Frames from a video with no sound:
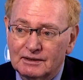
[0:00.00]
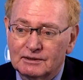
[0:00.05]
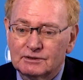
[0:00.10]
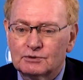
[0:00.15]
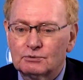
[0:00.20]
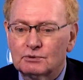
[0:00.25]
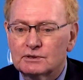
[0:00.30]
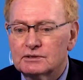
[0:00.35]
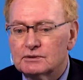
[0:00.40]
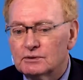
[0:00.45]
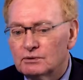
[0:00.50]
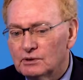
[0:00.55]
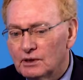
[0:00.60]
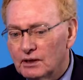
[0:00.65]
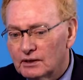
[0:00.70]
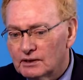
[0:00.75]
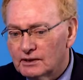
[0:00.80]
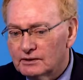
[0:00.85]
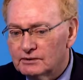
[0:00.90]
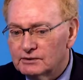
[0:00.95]
So it's no
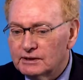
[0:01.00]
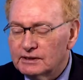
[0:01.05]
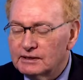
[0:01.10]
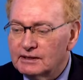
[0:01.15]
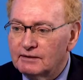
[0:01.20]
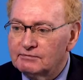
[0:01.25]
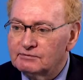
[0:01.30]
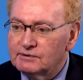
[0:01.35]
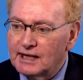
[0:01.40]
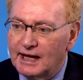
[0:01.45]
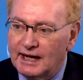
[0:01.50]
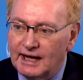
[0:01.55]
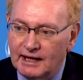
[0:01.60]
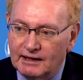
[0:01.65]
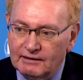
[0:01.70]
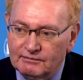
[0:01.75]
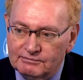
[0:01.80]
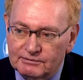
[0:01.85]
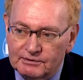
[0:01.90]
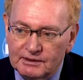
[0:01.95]
longer good enough to
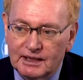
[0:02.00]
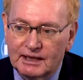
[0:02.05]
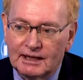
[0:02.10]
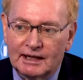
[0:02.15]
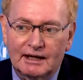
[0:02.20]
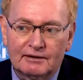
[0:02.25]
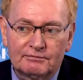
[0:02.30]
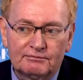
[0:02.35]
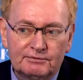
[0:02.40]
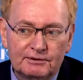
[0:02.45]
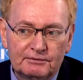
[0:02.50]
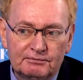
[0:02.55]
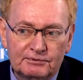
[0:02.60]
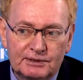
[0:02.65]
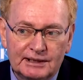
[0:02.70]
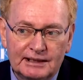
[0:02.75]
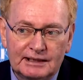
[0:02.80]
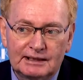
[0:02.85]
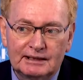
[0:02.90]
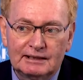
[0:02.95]
have a
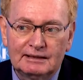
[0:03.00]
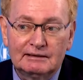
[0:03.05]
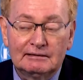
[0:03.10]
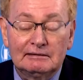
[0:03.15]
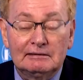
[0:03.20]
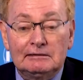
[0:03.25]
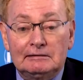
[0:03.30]
50